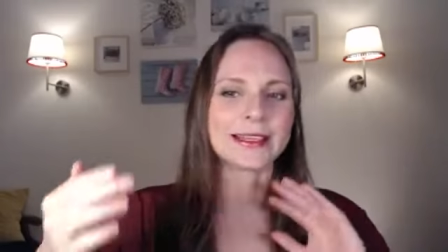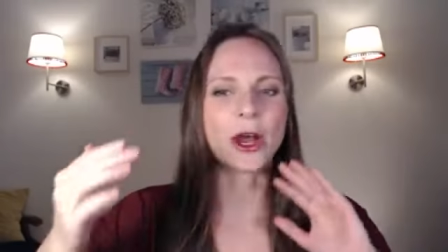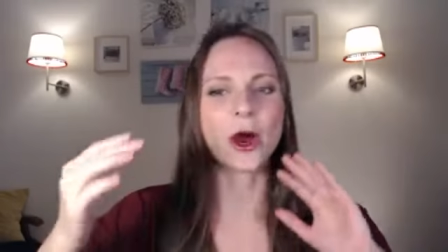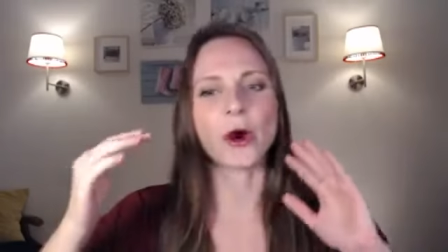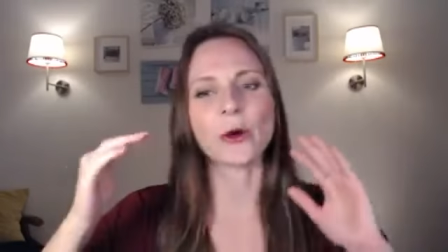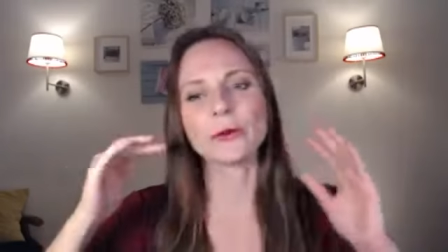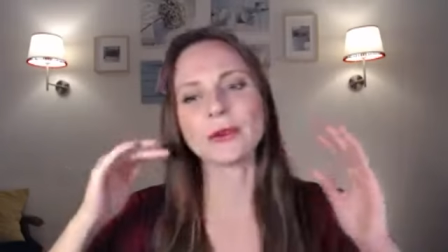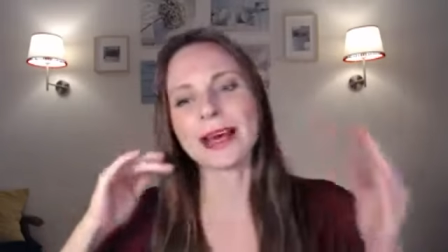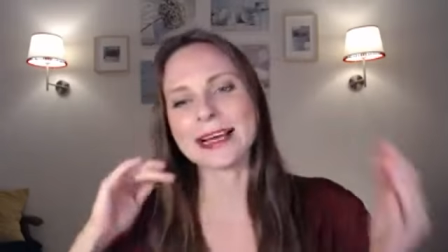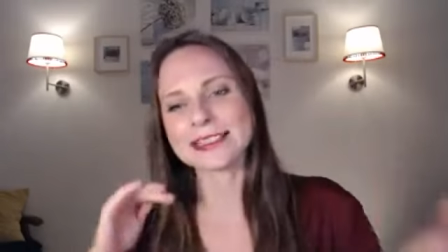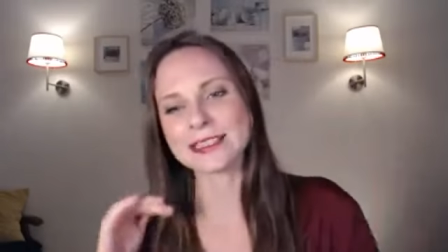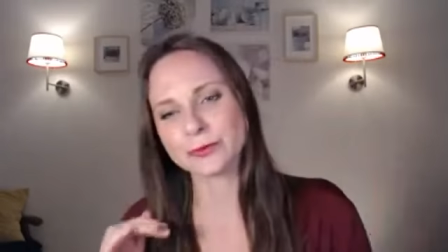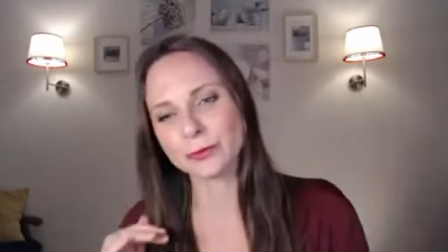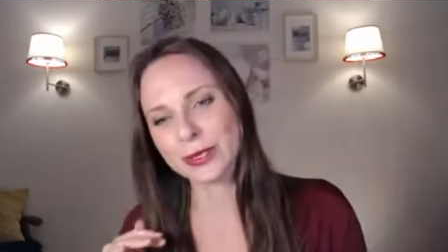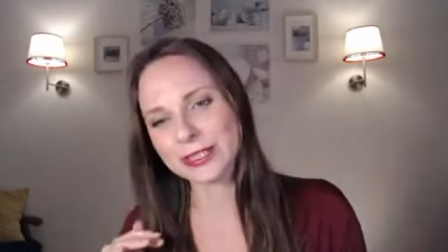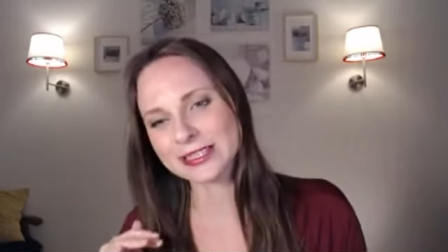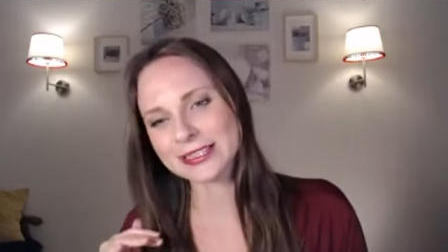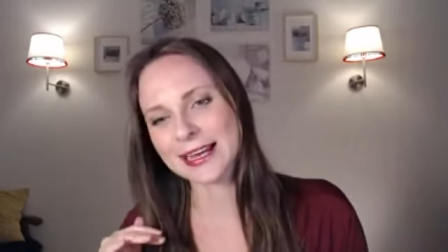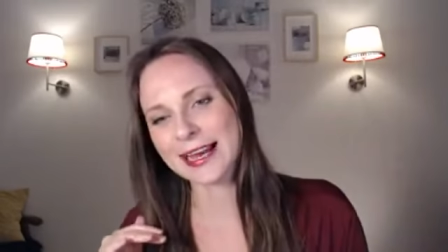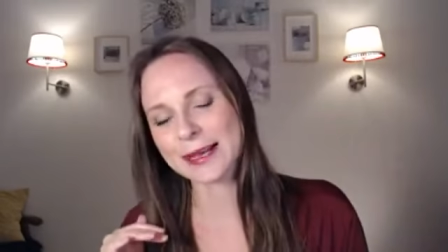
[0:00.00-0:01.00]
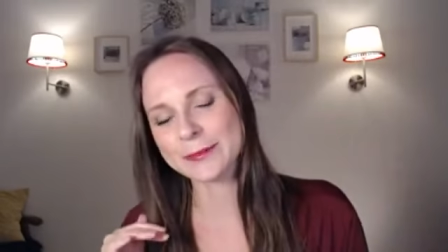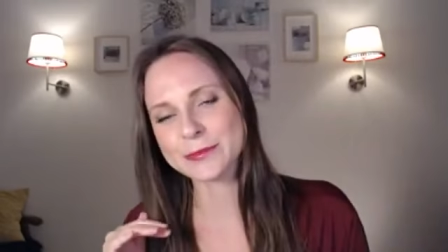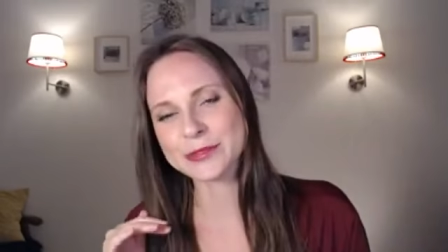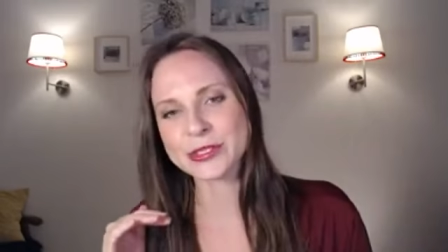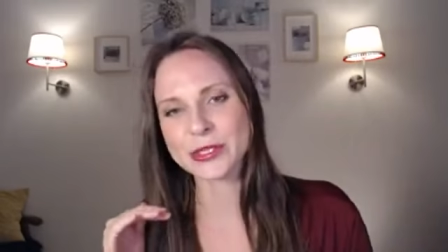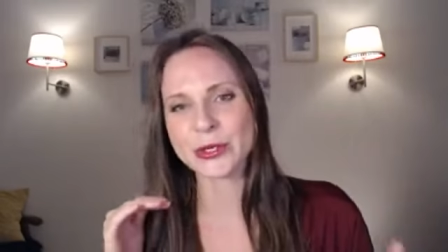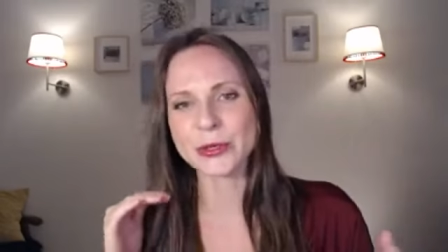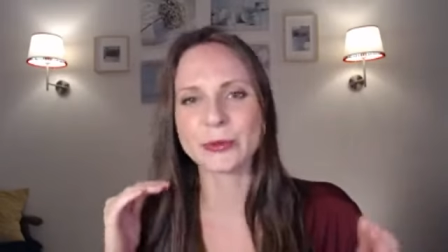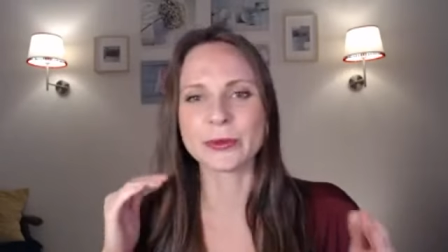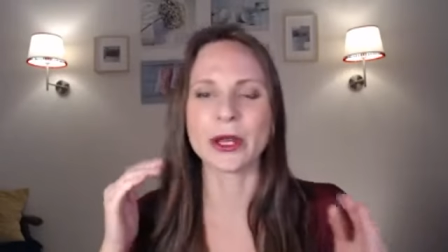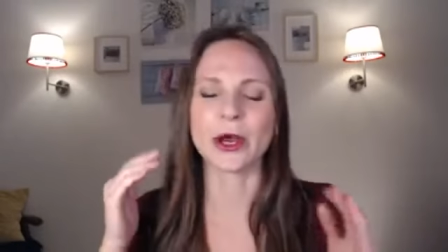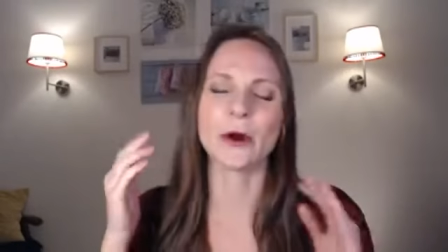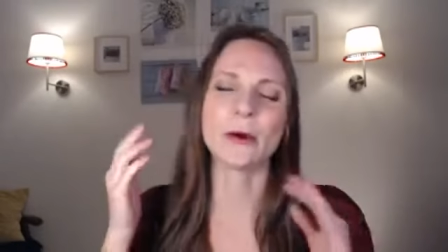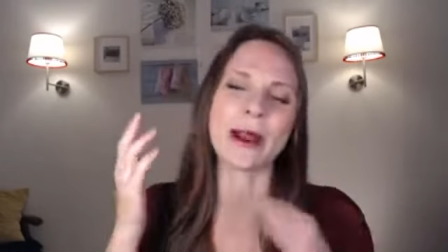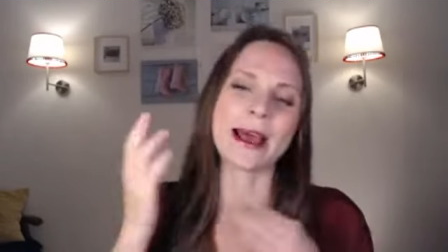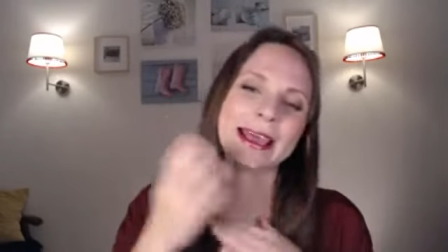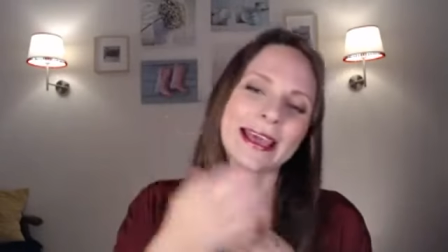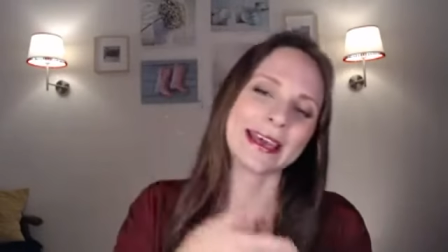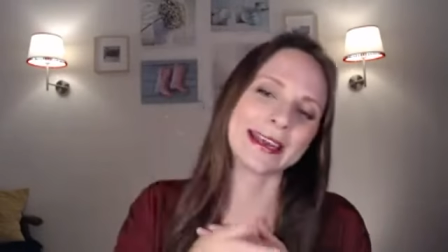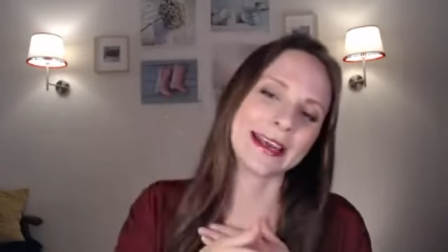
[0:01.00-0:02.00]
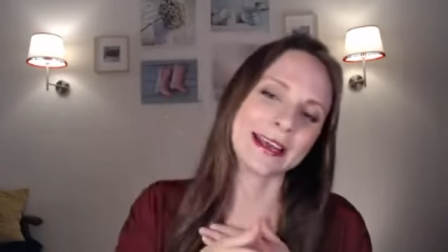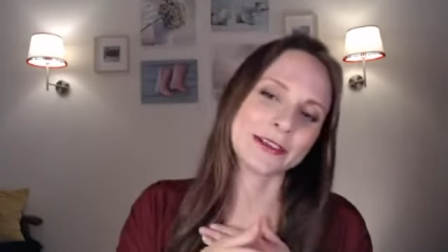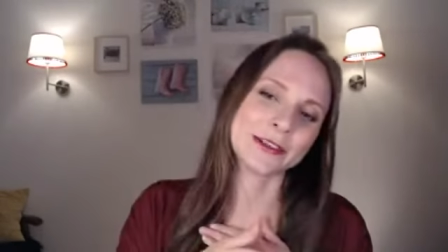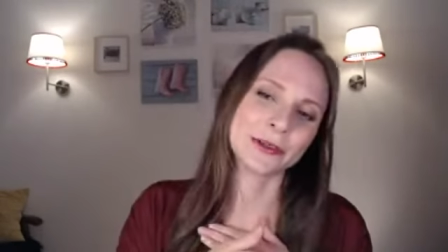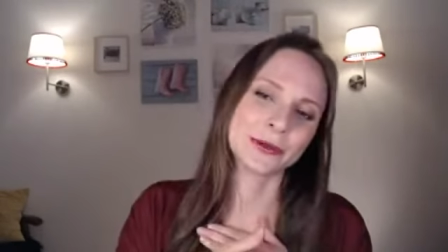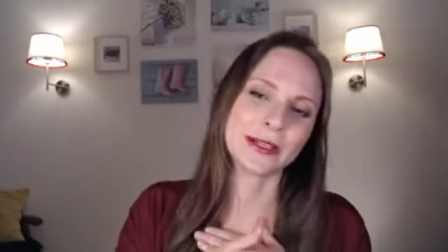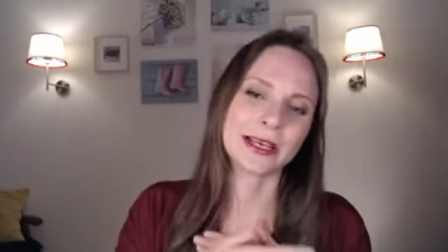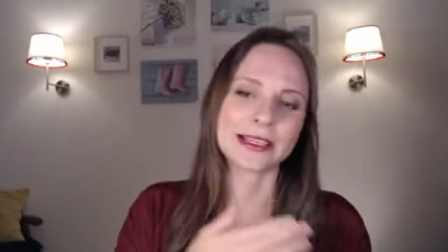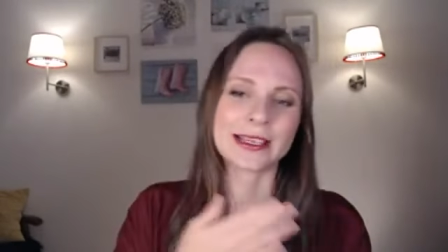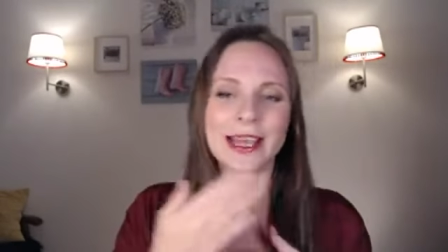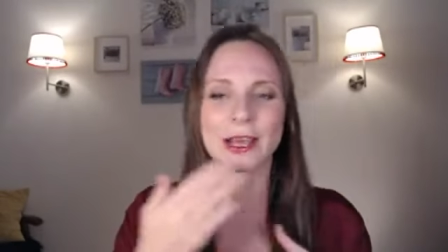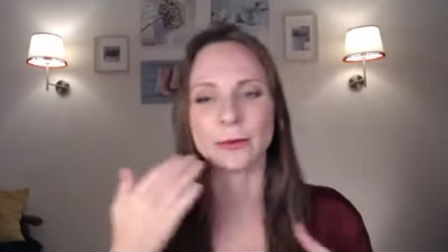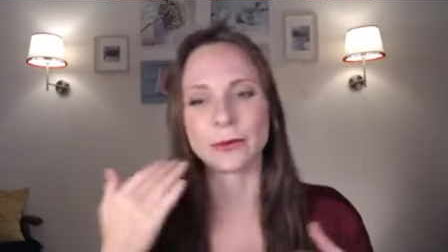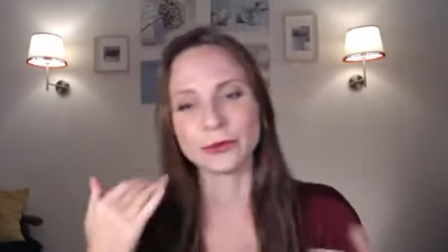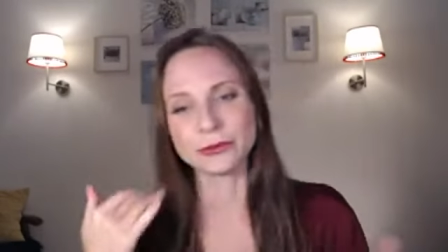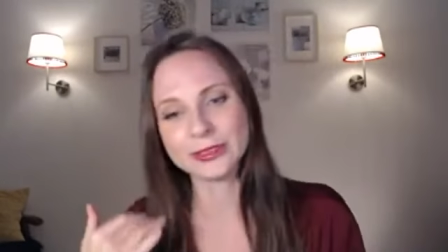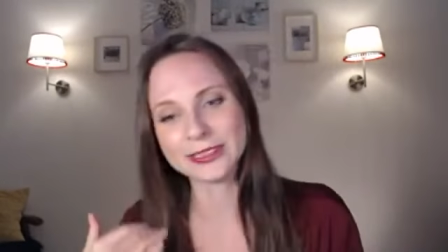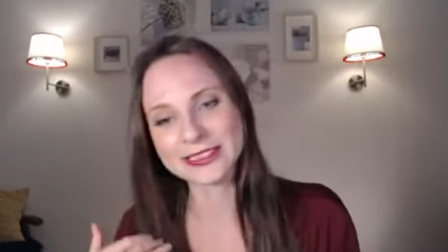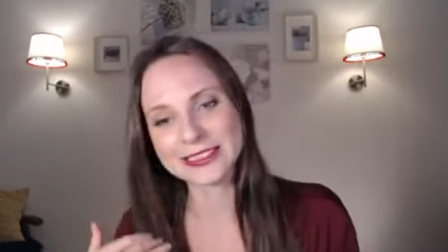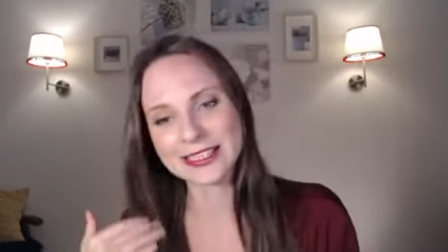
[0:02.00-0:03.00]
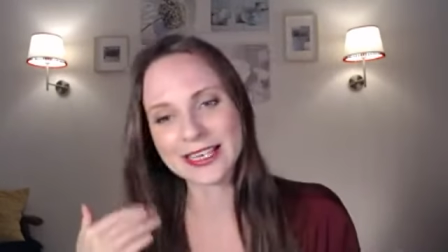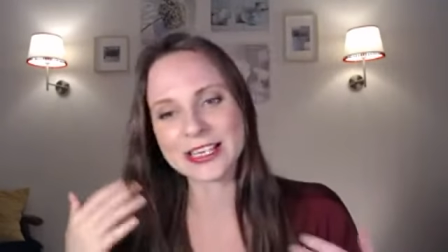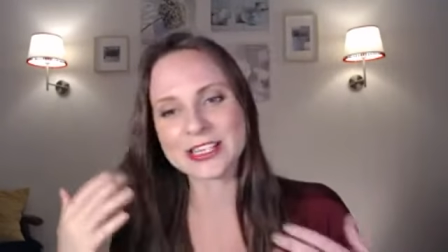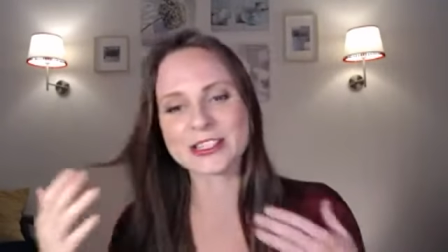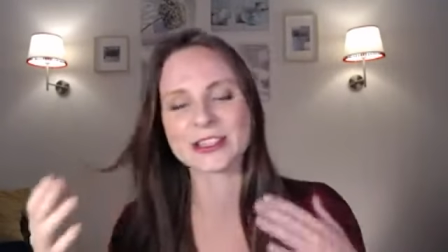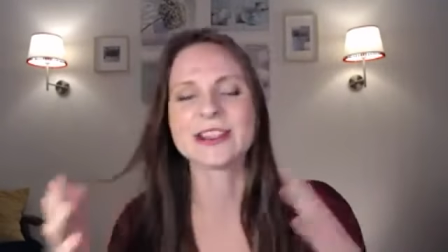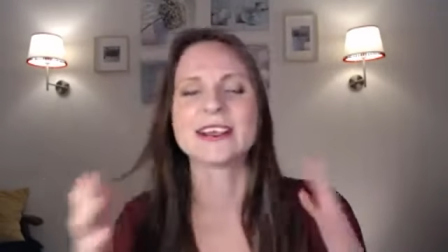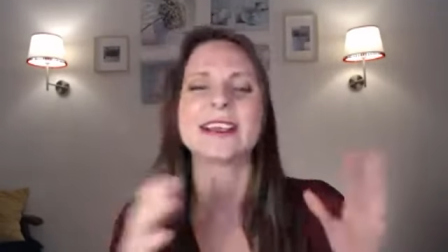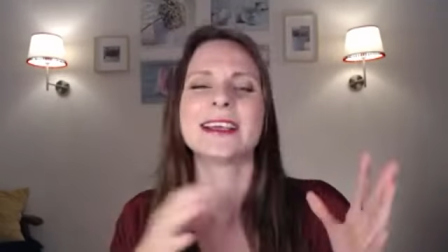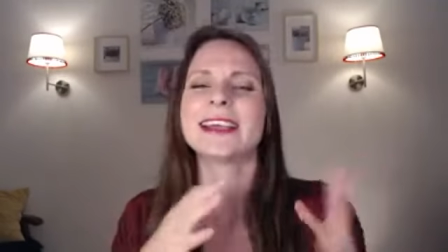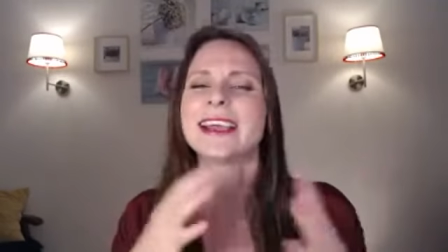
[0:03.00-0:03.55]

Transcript: Oh, that's what time zone? Oh, I cannot do that. Can we reschedule?